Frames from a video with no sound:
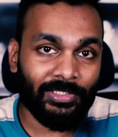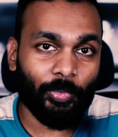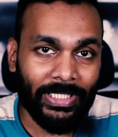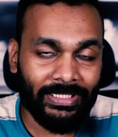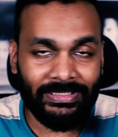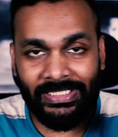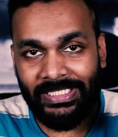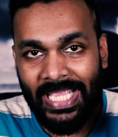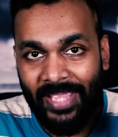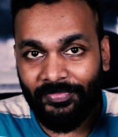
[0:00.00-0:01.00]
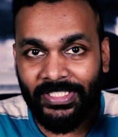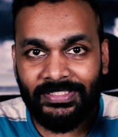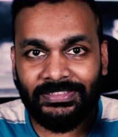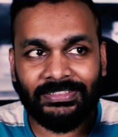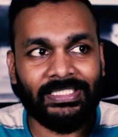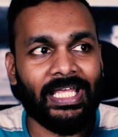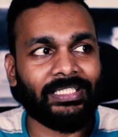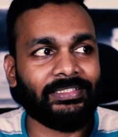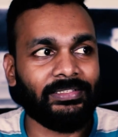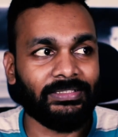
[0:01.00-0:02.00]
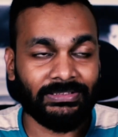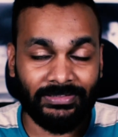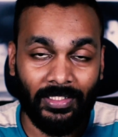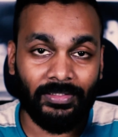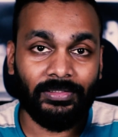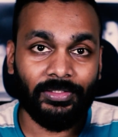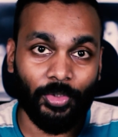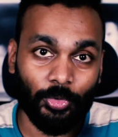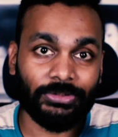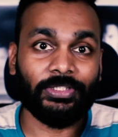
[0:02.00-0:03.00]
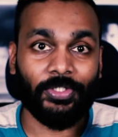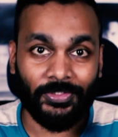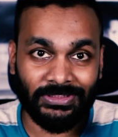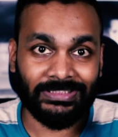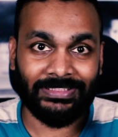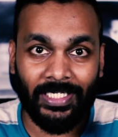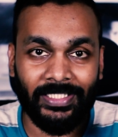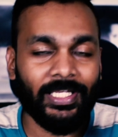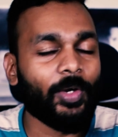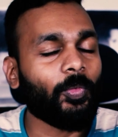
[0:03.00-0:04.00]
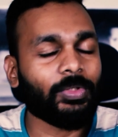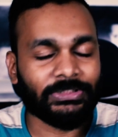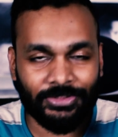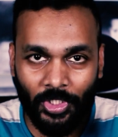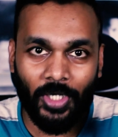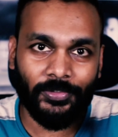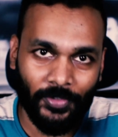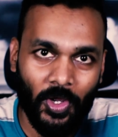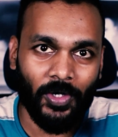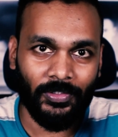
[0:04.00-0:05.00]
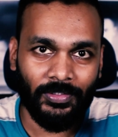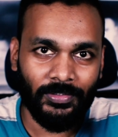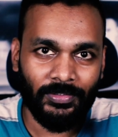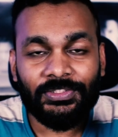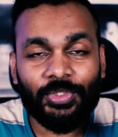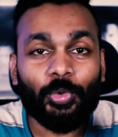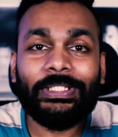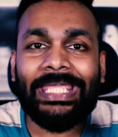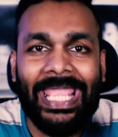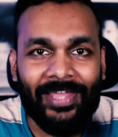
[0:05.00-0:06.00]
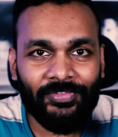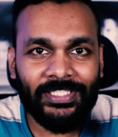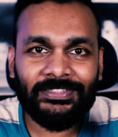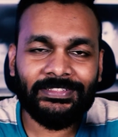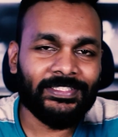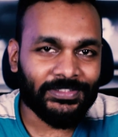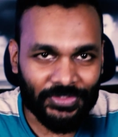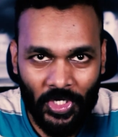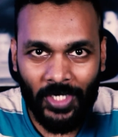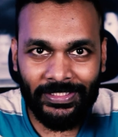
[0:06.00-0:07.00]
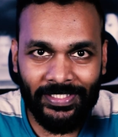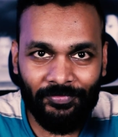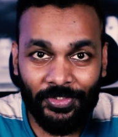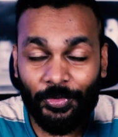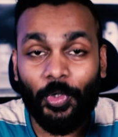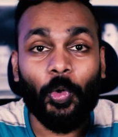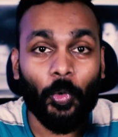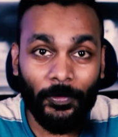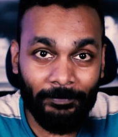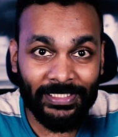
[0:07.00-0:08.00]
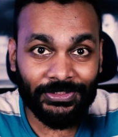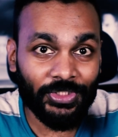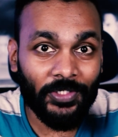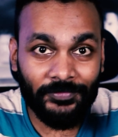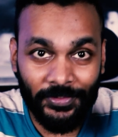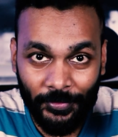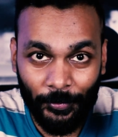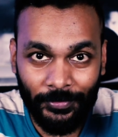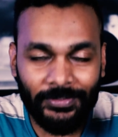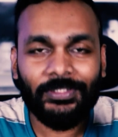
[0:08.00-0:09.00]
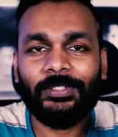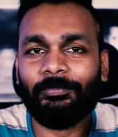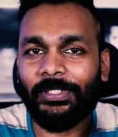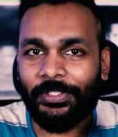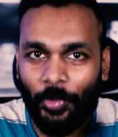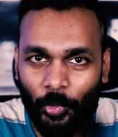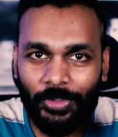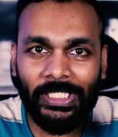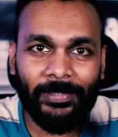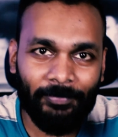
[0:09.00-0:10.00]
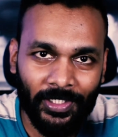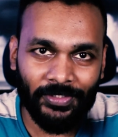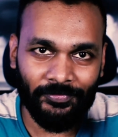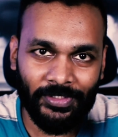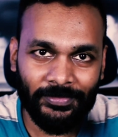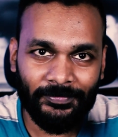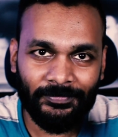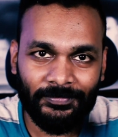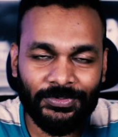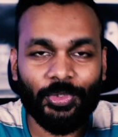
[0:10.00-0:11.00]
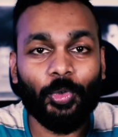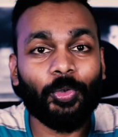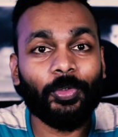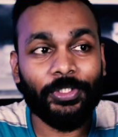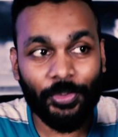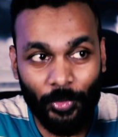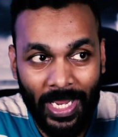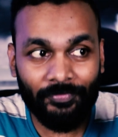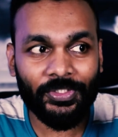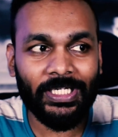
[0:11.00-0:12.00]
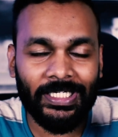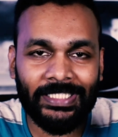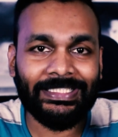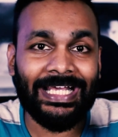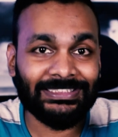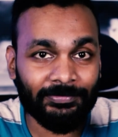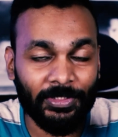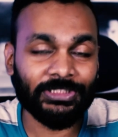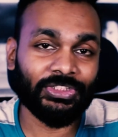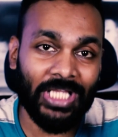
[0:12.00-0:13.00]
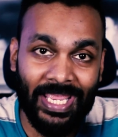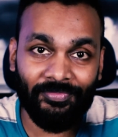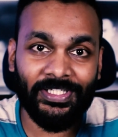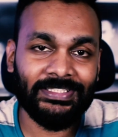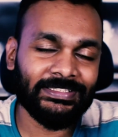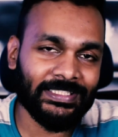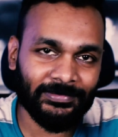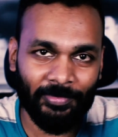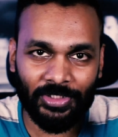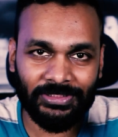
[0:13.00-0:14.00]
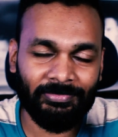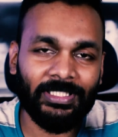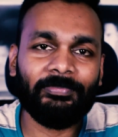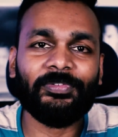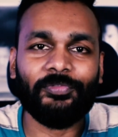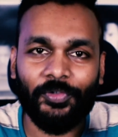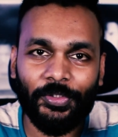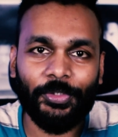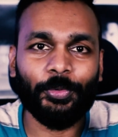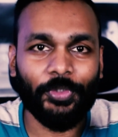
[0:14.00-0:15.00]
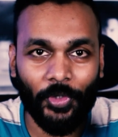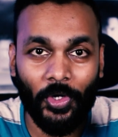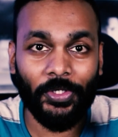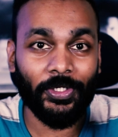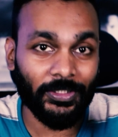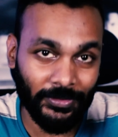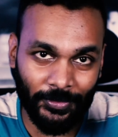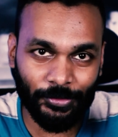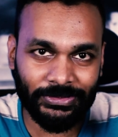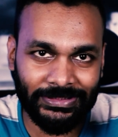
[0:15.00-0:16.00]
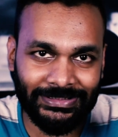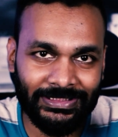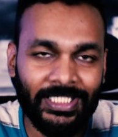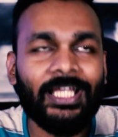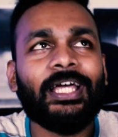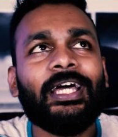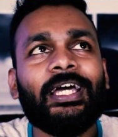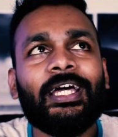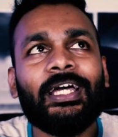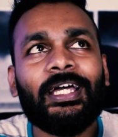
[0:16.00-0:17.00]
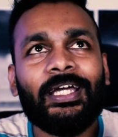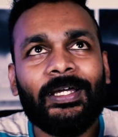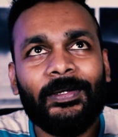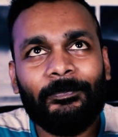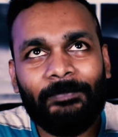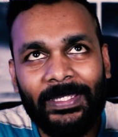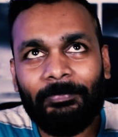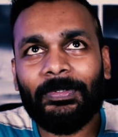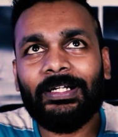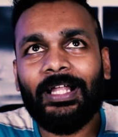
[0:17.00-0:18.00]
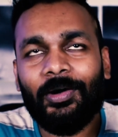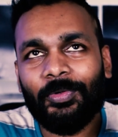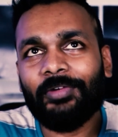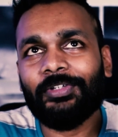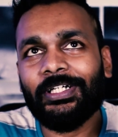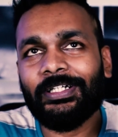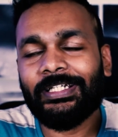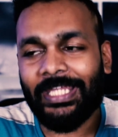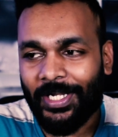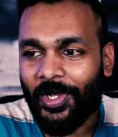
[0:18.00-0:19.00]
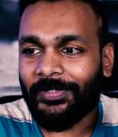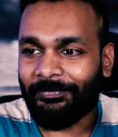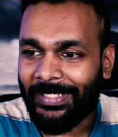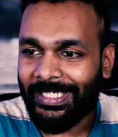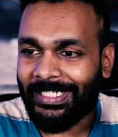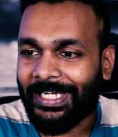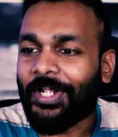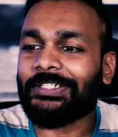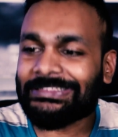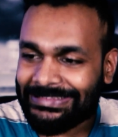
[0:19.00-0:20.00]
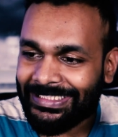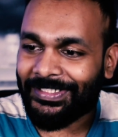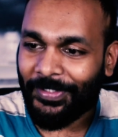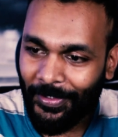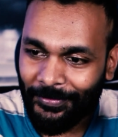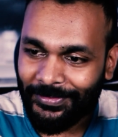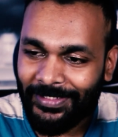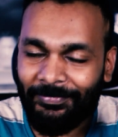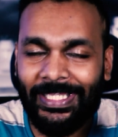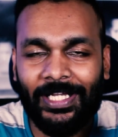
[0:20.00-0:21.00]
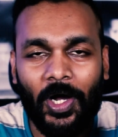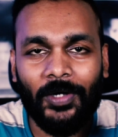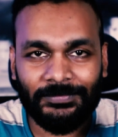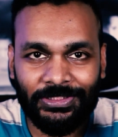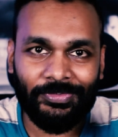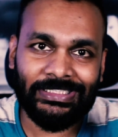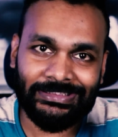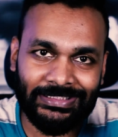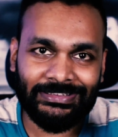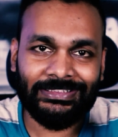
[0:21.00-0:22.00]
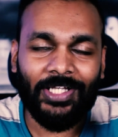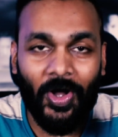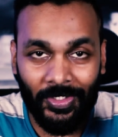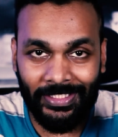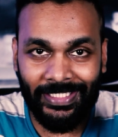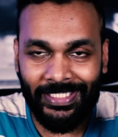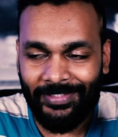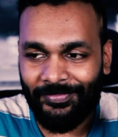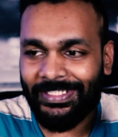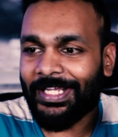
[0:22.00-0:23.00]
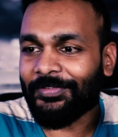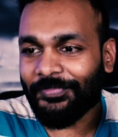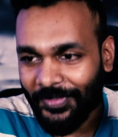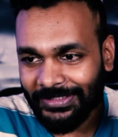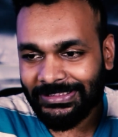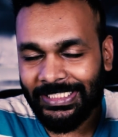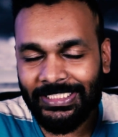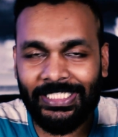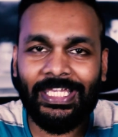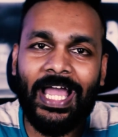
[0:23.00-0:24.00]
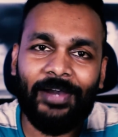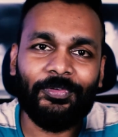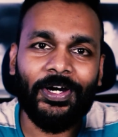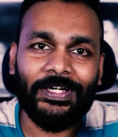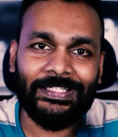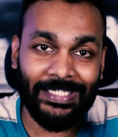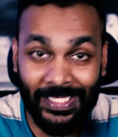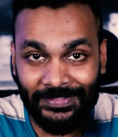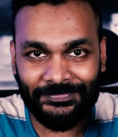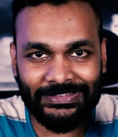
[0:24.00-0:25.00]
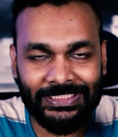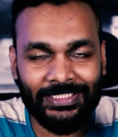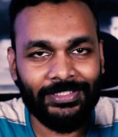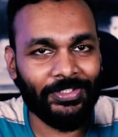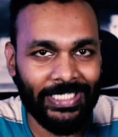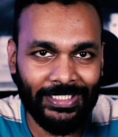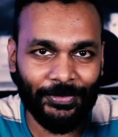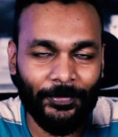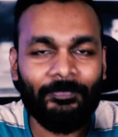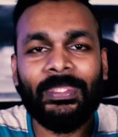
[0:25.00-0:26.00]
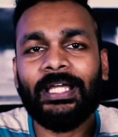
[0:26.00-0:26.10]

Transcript: Either way, the evidence that the sun goes across the sky was not wrong. So the evidence does not give you the whole picture of the truth, but only part of it. So you have to collect as much evidence as possible before you draw your conclusions. People, however, cannot sit around and make observations all day. We unfortunately have our lives to get to.